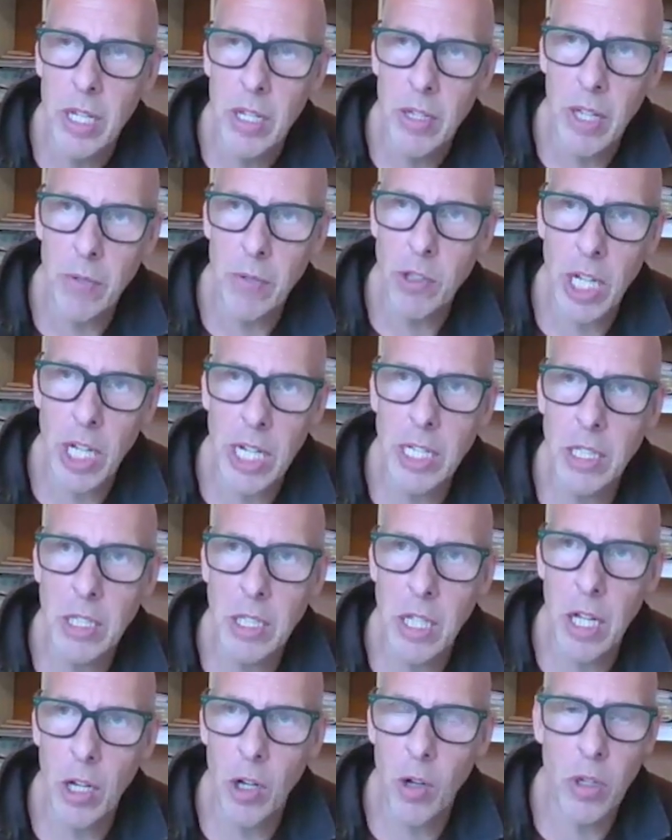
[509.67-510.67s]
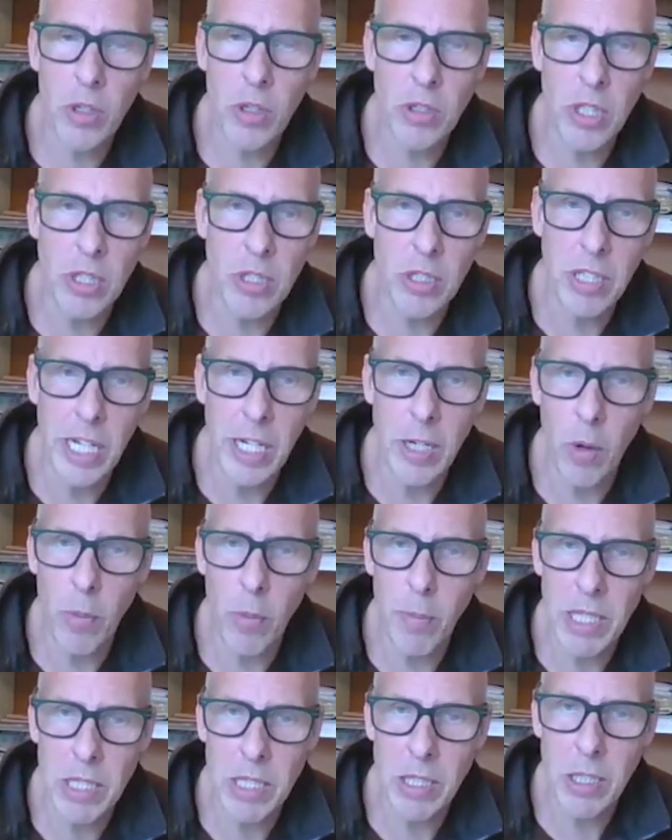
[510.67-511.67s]
They've changed it a lot since Elon
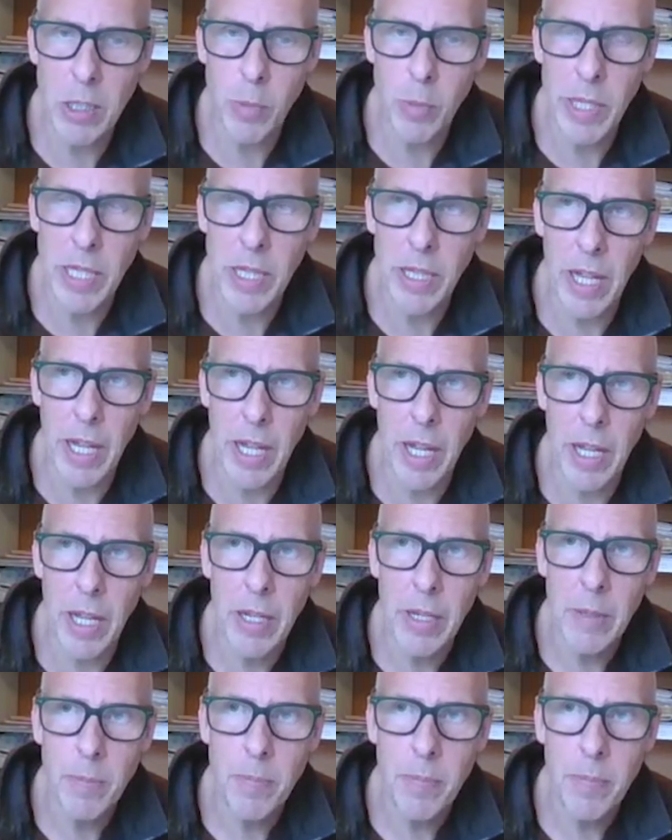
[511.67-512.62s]
Musk has been there.